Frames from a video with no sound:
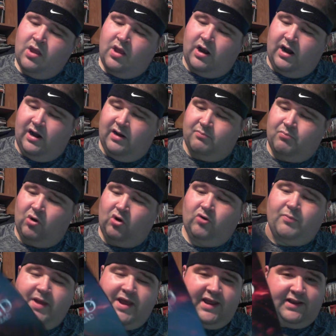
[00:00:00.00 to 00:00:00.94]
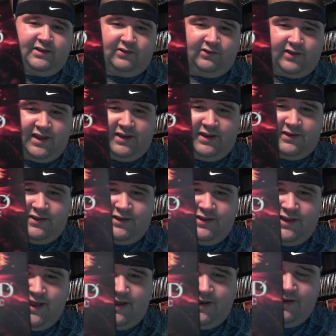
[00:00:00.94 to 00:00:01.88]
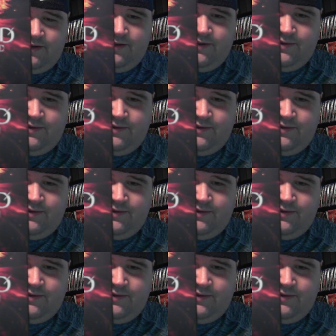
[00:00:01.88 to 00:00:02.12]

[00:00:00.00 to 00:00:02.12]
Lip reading: Mermaid, Lake of the Dead.